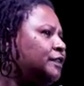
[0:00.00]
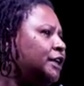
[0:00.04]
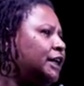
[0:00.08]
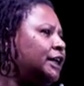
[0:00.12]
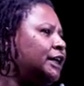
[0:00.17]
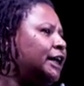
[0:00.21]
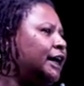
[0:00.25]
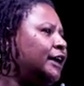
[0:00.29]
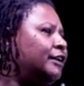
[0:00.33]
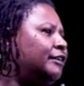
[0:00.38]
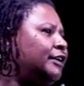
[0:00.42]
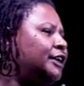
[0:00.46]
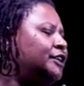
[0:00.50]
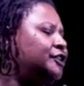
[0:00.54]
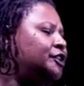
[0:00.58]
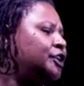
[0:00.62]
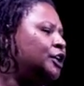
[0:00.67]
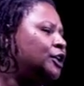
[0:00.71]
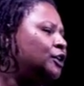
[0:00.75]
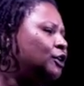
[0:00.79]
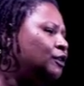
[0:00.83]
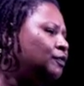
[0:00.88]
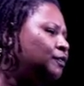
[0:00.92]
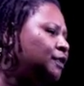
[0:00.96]
the
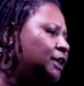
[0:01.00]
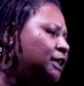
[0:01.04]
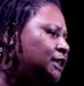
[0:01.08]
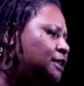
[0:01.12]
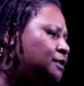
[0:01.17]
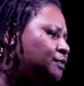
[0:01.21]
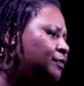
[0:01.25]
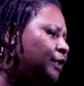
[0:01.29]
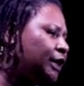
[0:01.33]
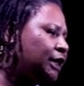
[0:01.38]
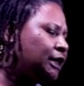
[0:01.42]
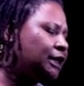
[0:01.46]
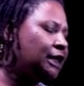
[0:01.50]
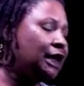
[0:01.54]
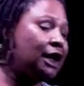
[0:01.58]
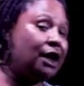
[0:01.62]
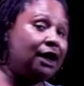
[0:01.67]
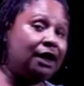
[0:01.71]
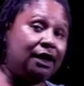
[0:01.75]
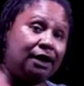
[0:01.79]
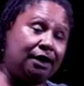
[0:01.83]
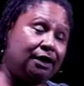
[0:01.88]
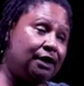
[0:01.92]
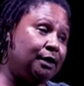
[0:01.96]
direction of this vector
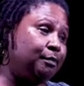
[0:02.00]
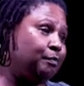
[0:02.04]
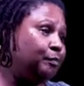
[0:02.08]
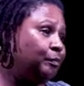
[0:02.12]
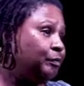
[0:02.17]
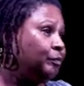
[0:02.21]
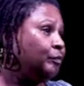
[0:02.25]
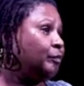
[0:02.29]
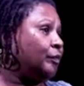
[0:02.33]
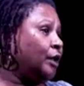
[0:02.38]
and